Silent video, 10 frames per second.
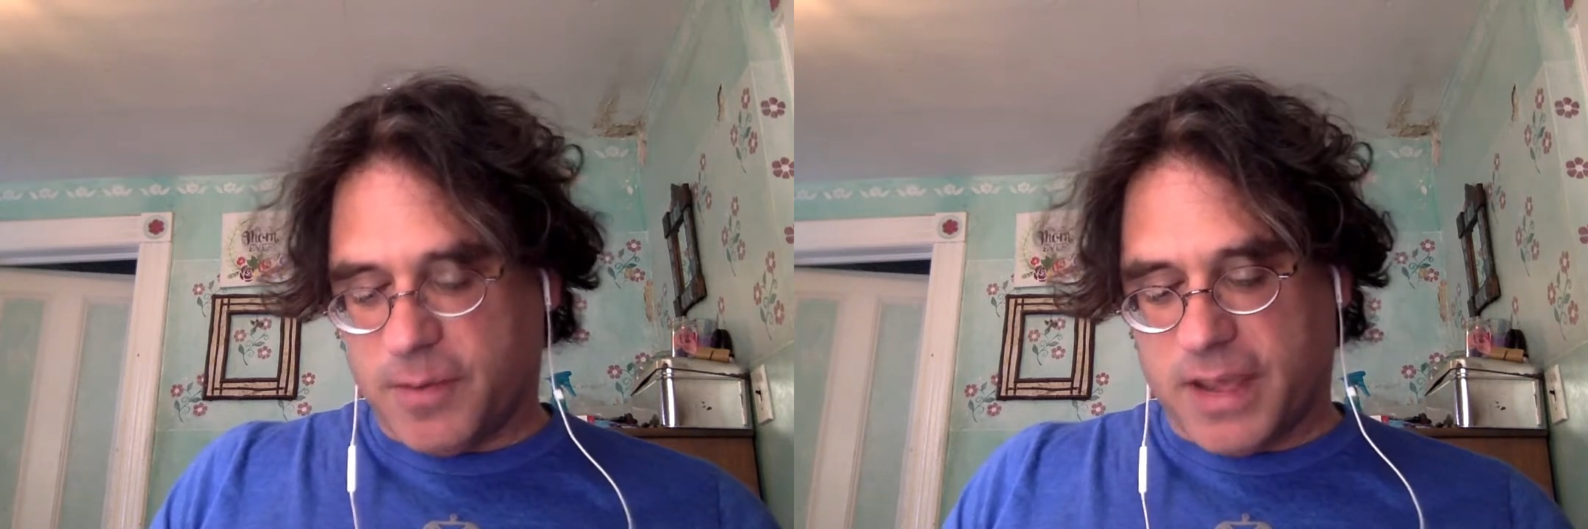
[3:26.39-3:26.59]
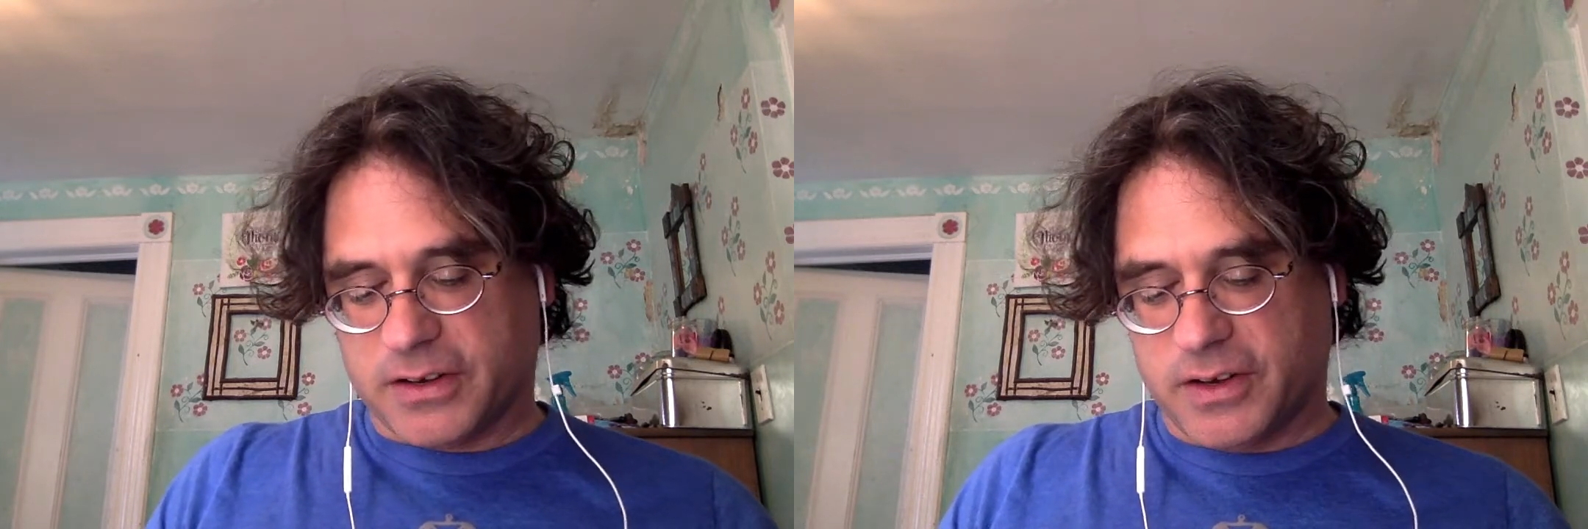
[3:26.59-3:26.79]

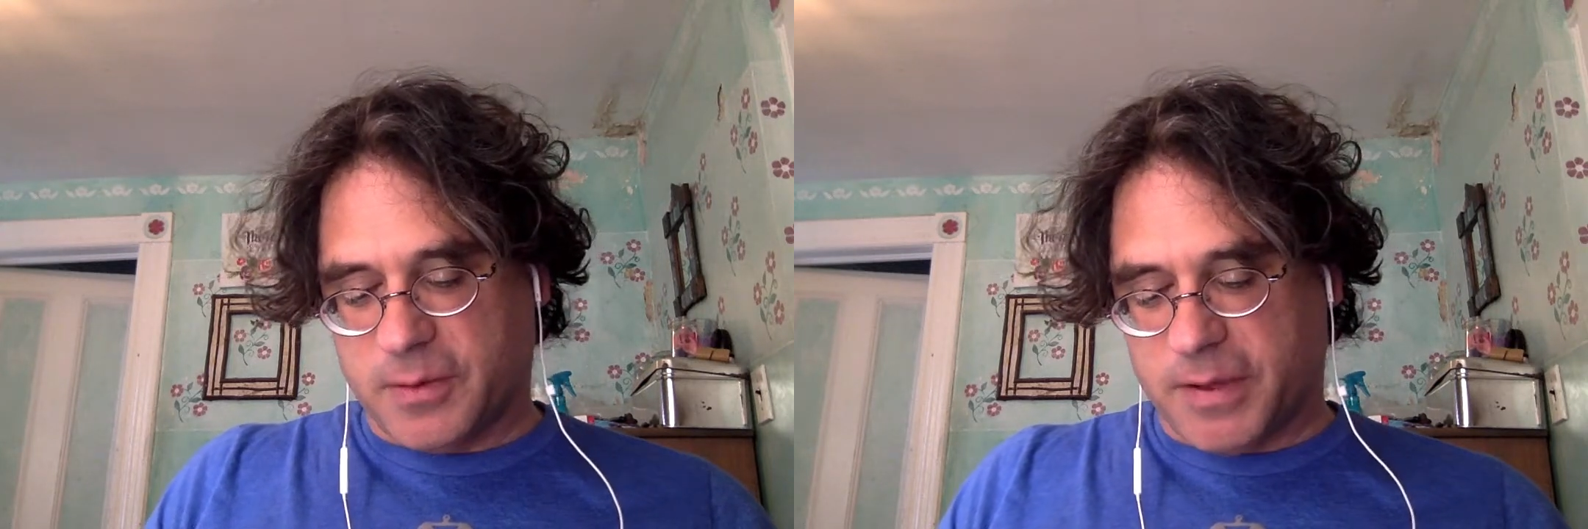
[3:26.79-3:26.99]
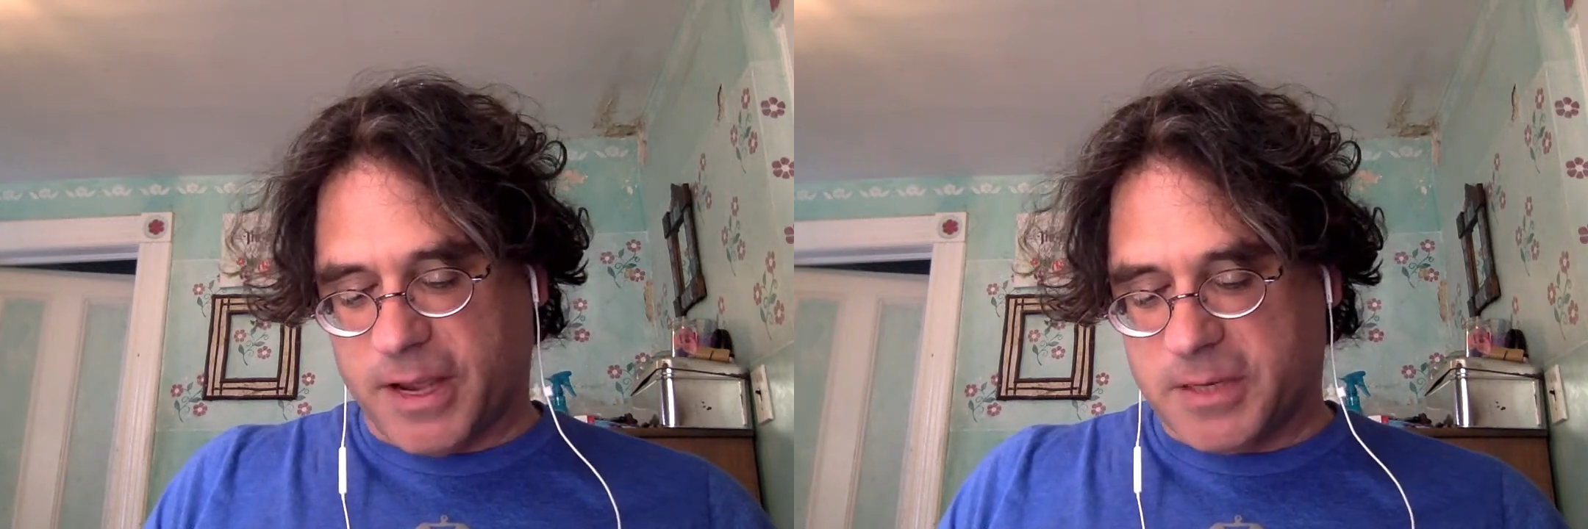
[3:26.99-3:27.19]
back to the
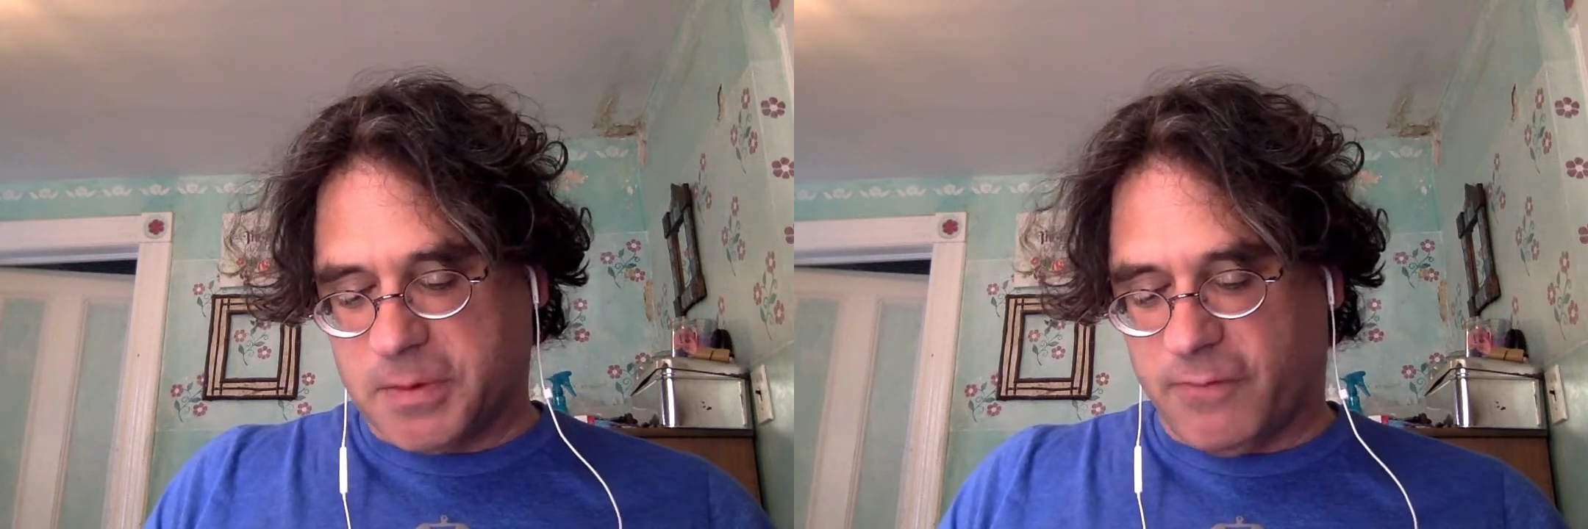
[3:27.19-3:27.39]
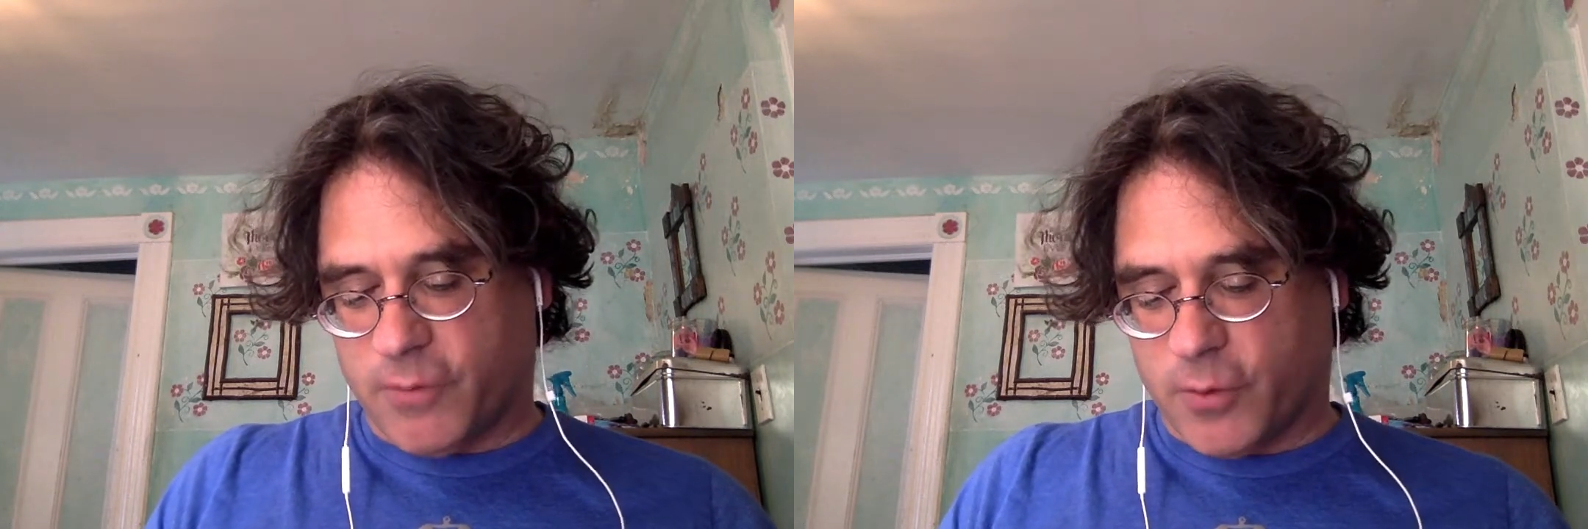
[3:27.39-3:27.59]
page
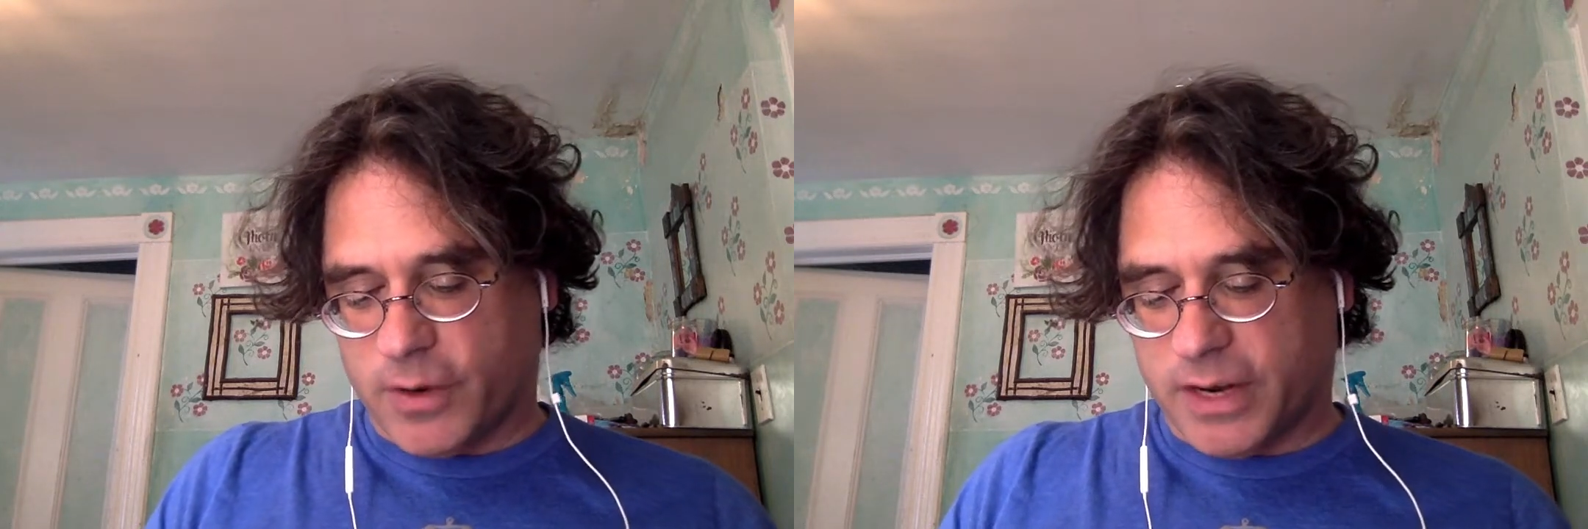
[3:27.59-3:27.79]
before,